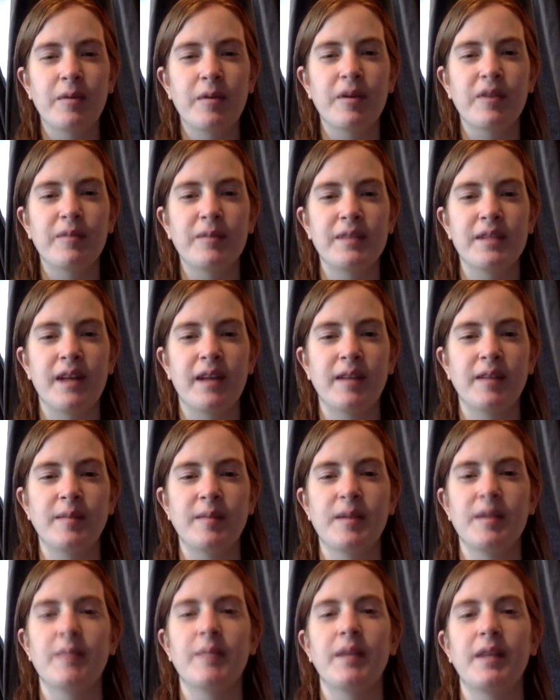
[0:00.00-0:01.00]
have been telling
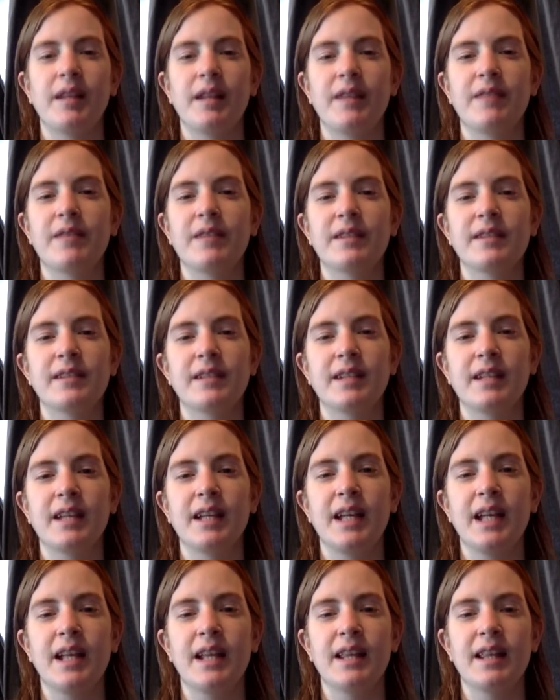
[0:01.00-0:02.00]
me in my life
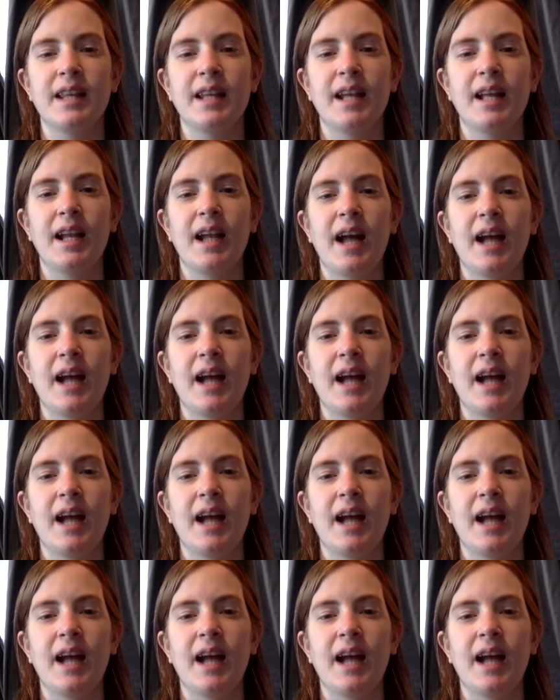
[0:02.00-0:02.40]
recently that